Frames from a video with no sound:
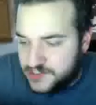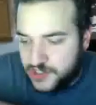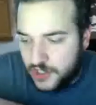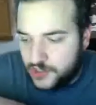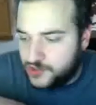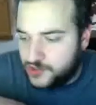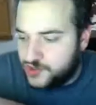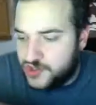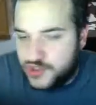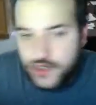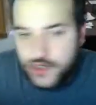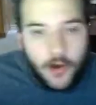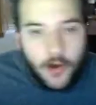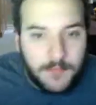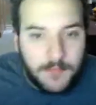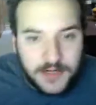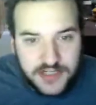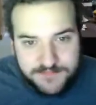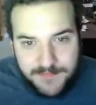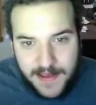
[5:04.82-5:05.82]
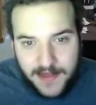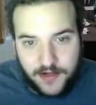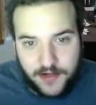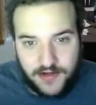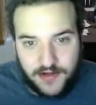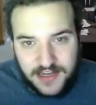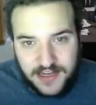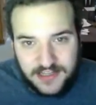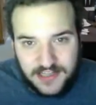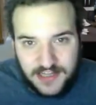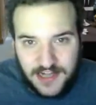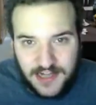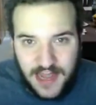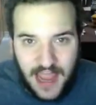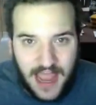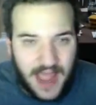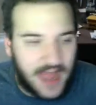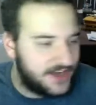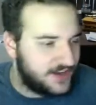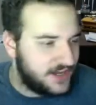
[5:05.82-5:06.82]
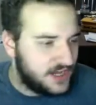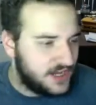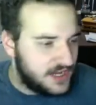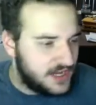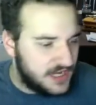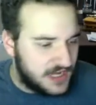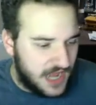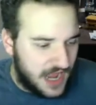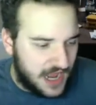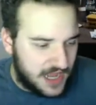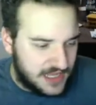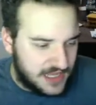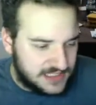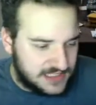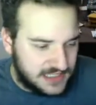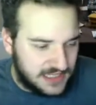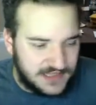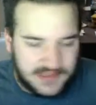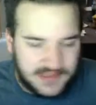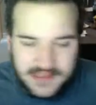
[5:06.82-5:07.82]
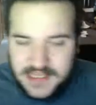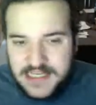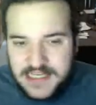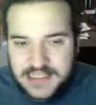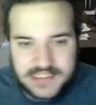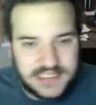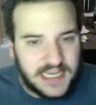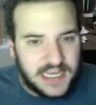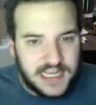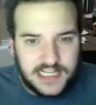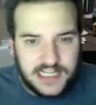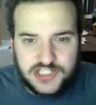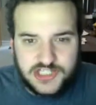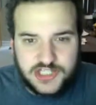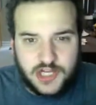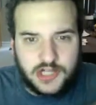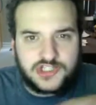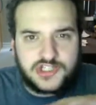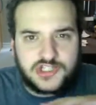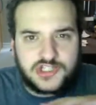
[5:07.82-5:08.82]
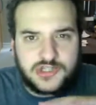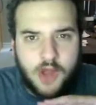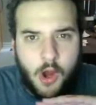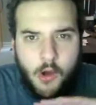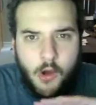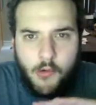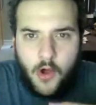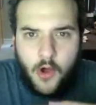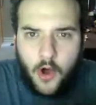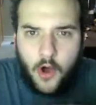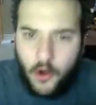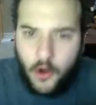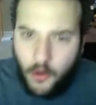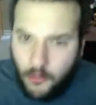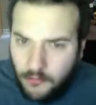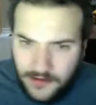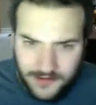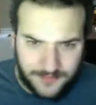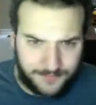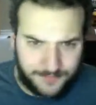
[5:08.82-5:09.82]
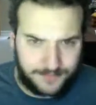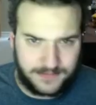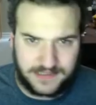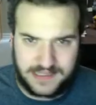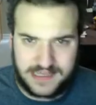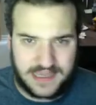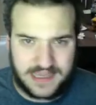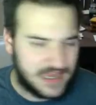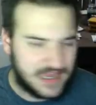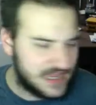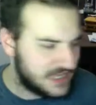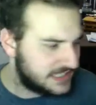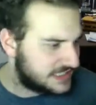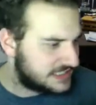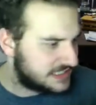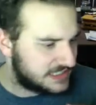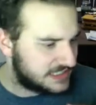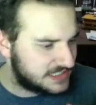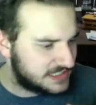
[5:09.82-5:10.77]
done so much better in Clannad, and in this, it's done so horribly. It's